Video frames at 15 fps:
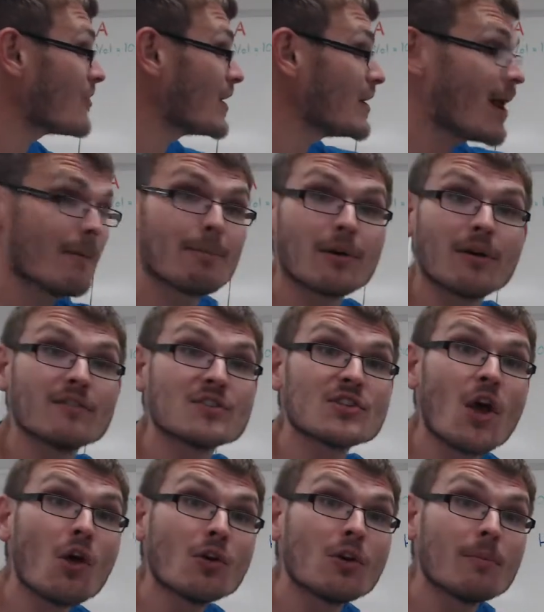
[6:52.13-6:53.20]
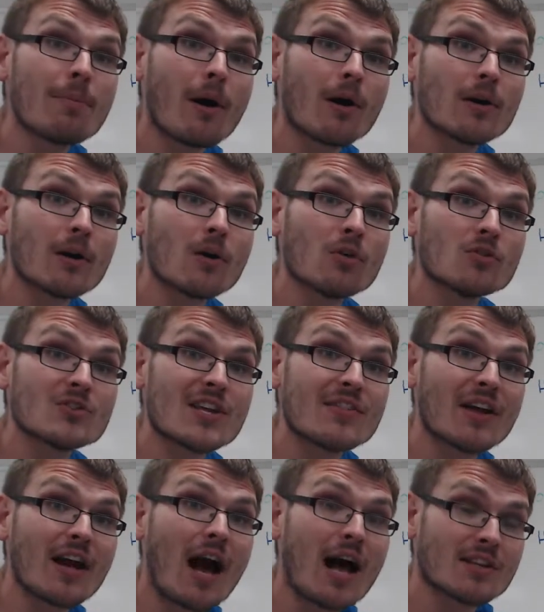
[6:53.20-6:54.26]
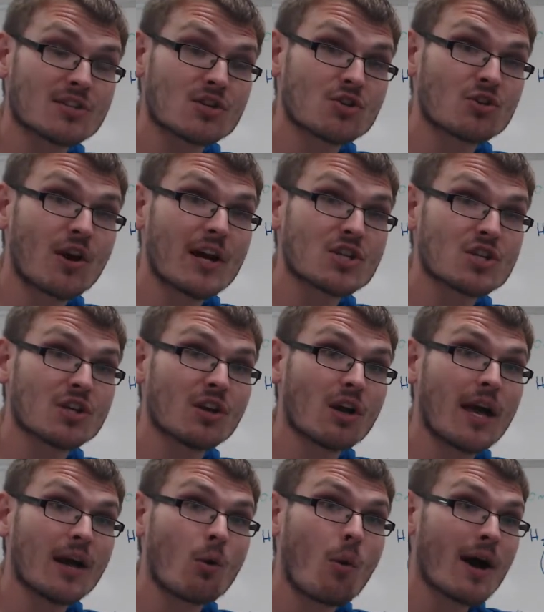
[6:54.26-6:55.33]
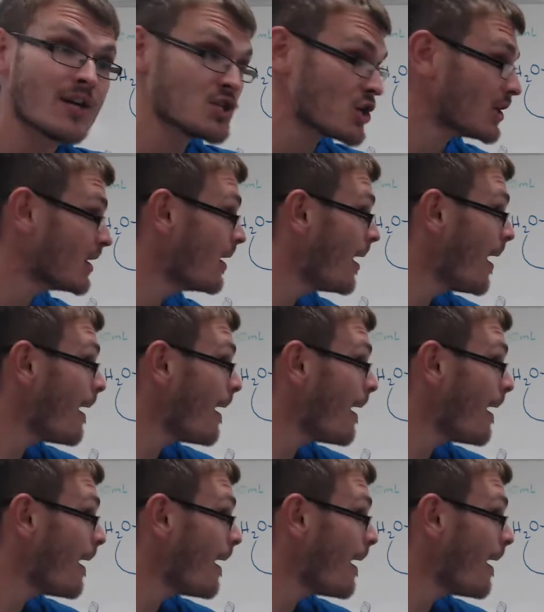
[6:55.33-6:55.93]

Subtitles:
the number of solute particles in the concentration equation,